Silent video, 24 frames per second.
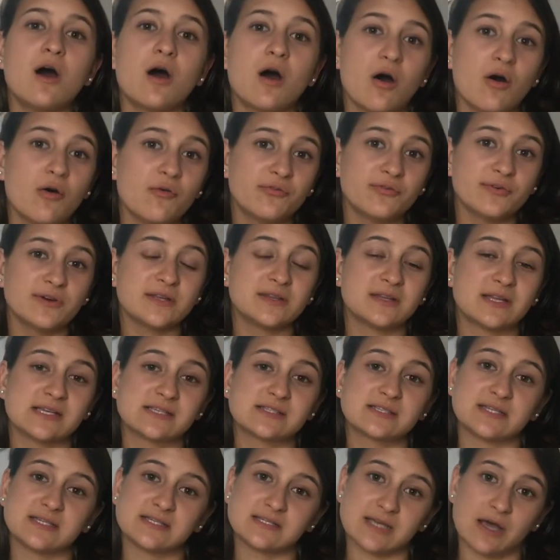Hopefully
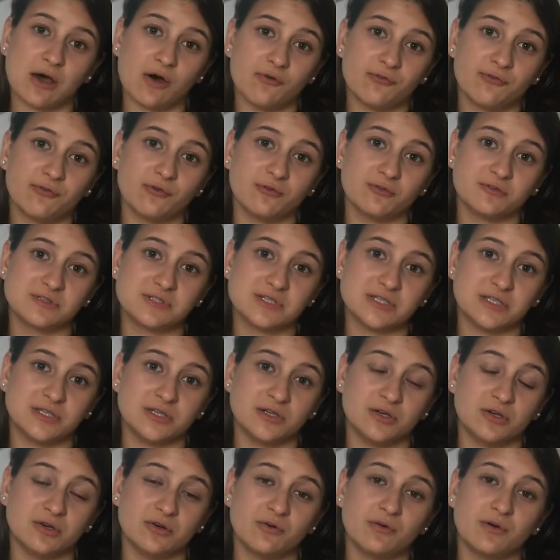this is helpful to
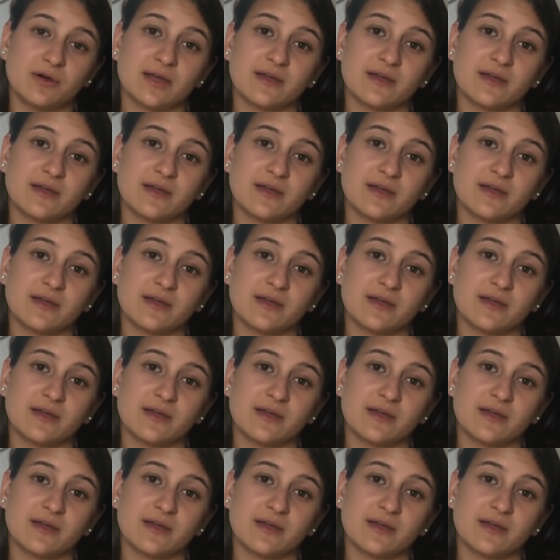you.